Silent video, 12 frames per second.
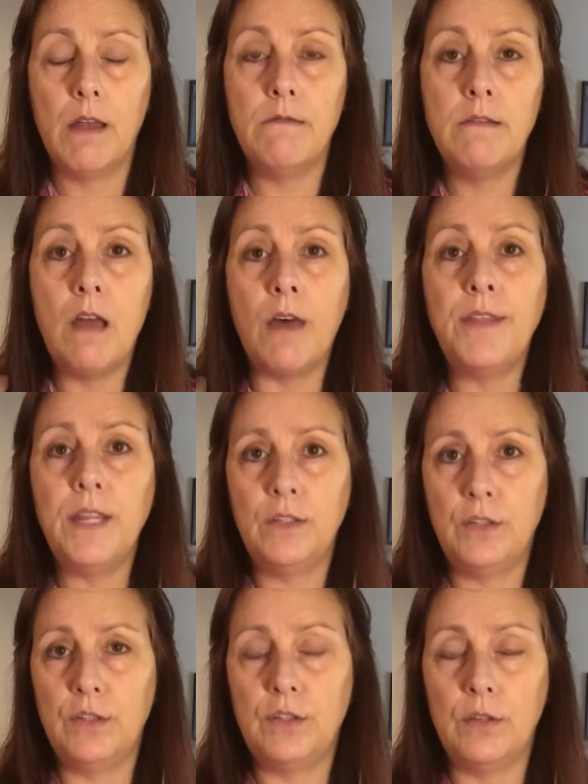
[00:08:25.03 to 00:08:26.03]
nothing
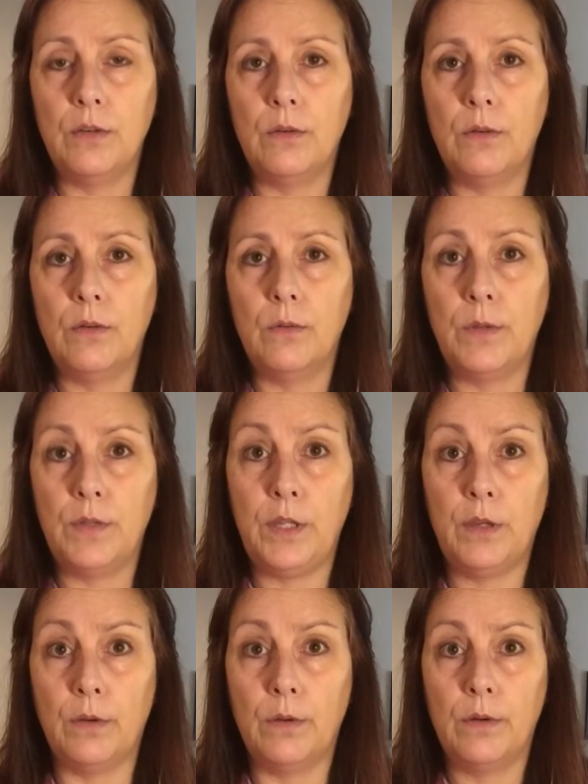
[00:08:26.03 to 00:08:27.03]
to do with
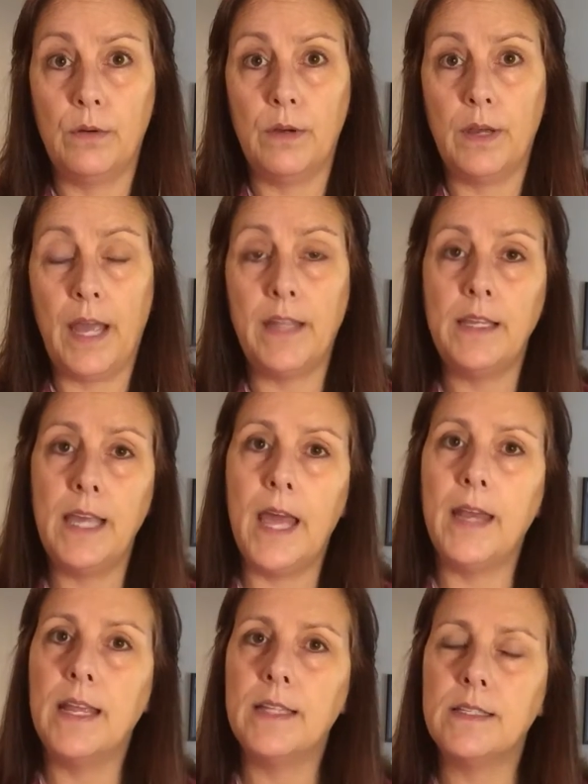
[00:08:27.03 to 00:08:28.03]
you, and
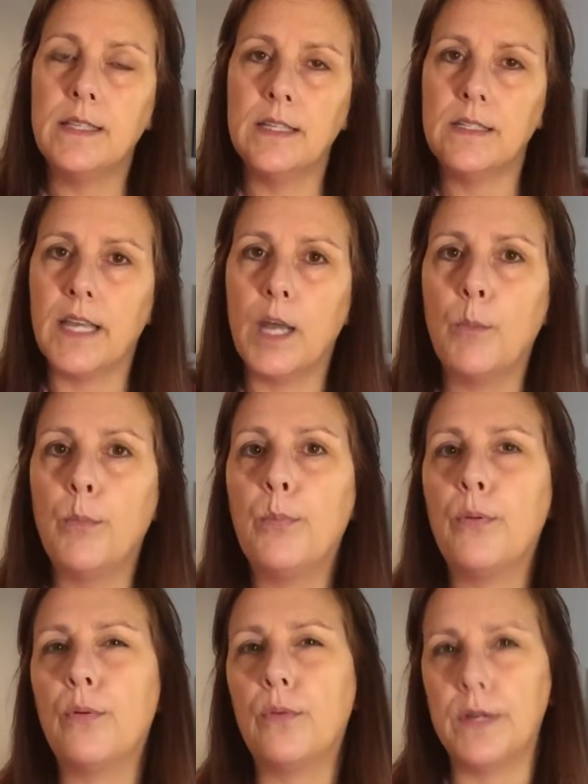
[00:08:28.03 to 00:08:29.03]
yet it's like a
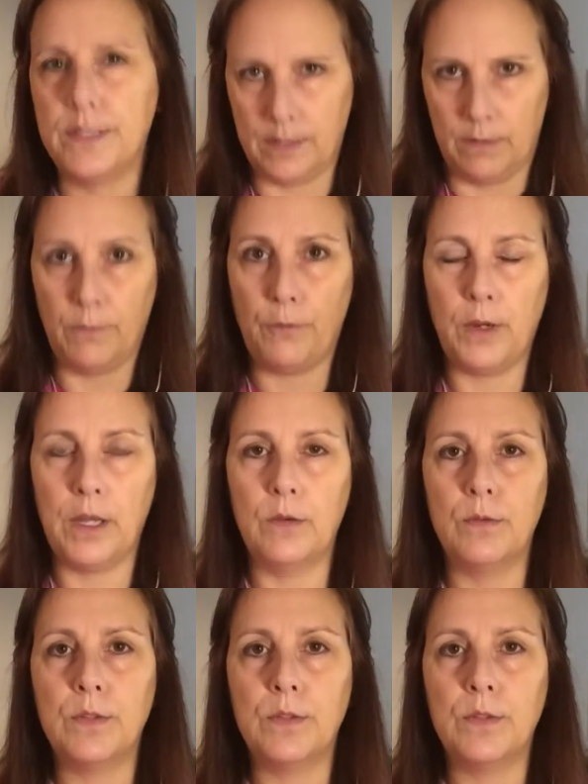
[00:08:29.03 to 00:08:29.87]
prison for you.